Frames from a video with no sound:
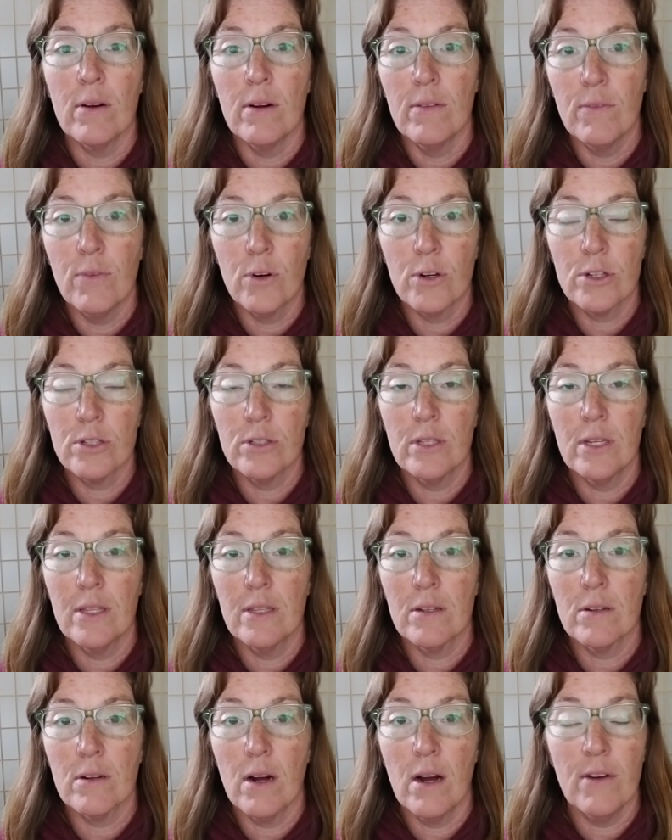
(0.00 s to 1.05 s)
and unfortunately
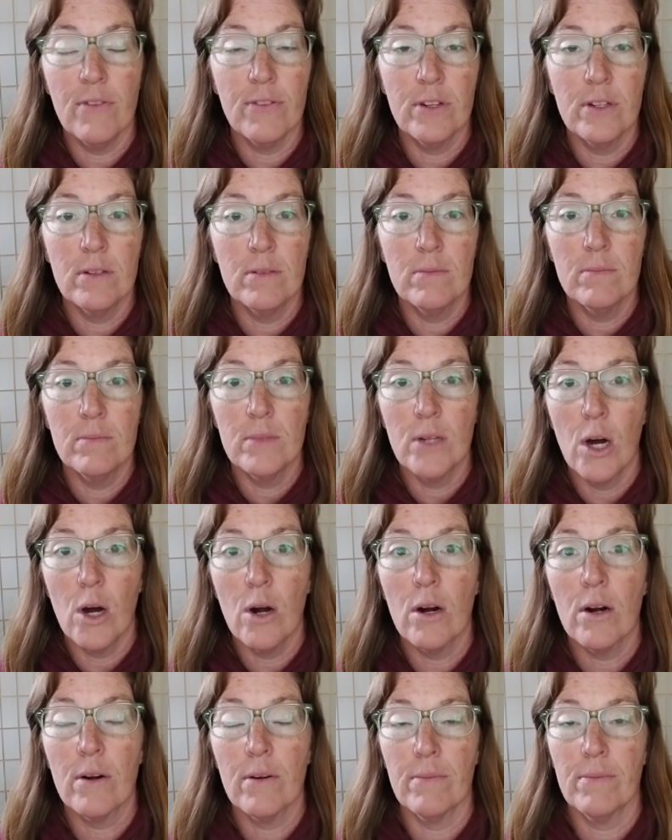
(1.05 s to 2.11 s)
there often
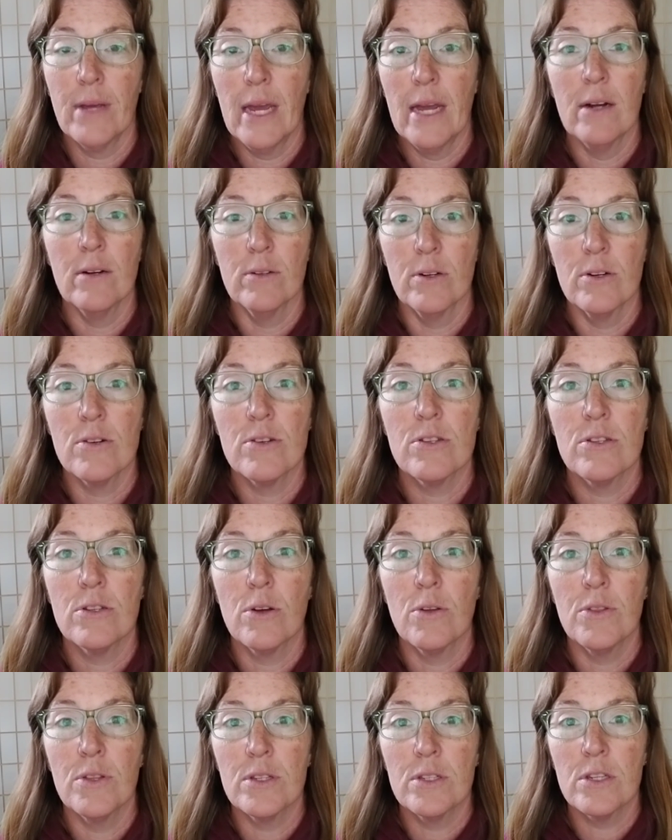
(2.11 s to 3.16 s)
are errors,
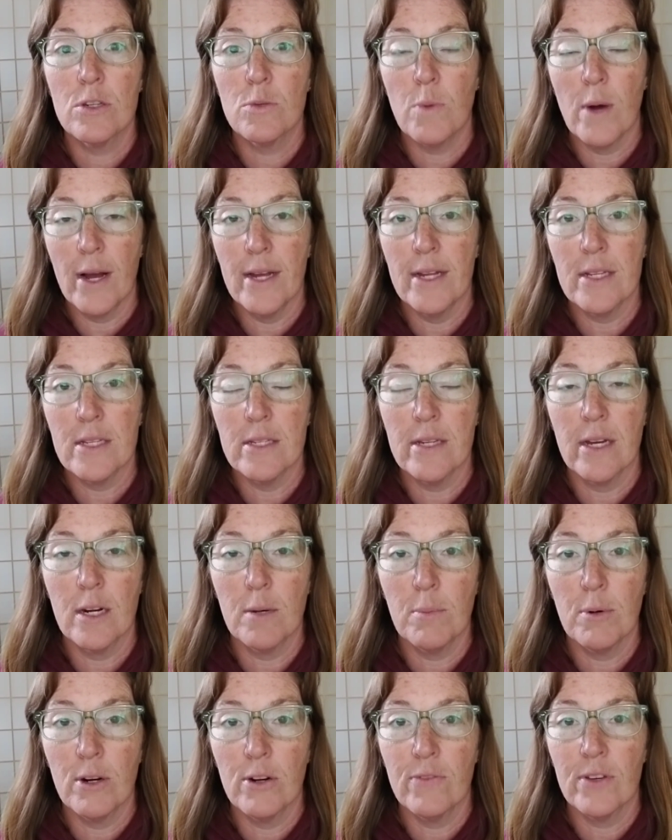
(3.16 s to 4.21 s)
so this is why it's not a
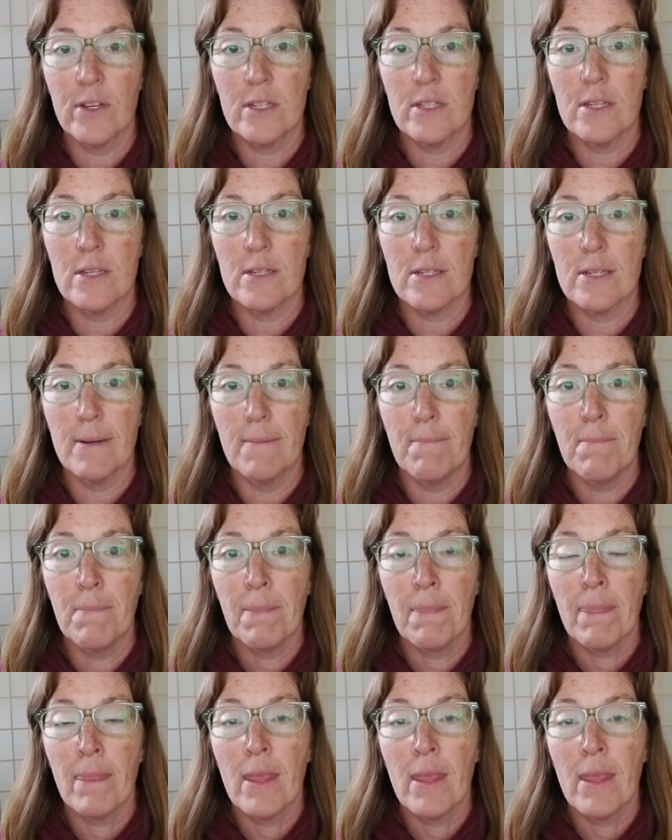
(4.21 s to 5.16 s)
perfect system.